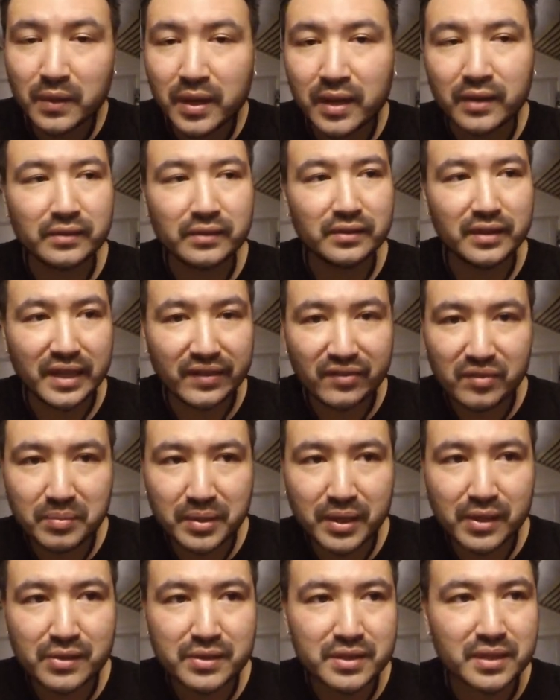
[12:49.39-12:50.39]
out and have a
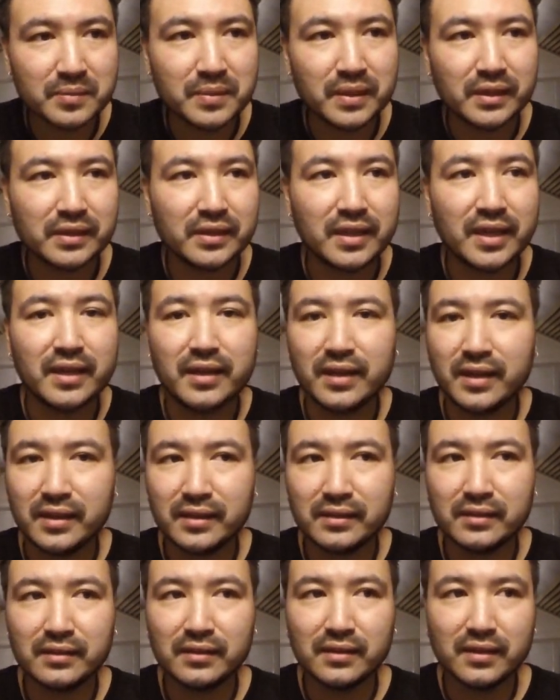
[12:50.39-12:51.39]
beer or something like that,
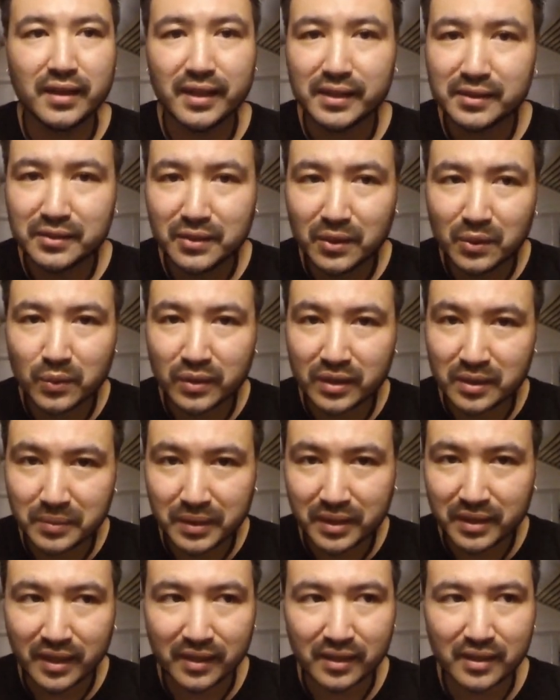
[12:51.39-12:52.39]
and I don't want to
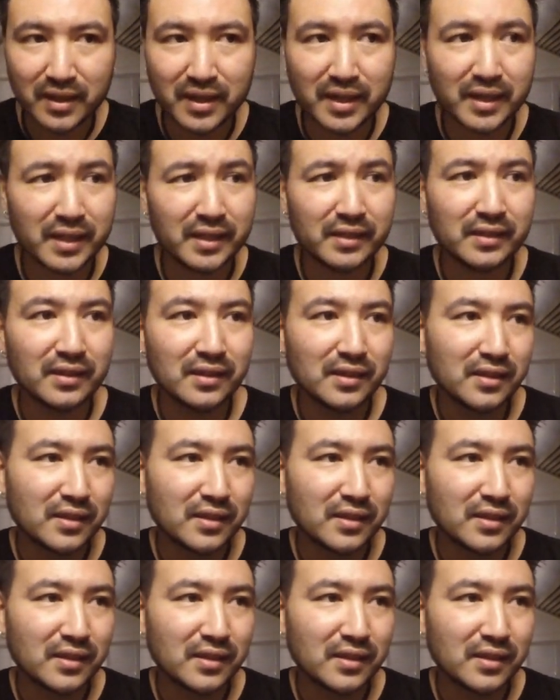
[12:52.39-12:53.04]
be that guy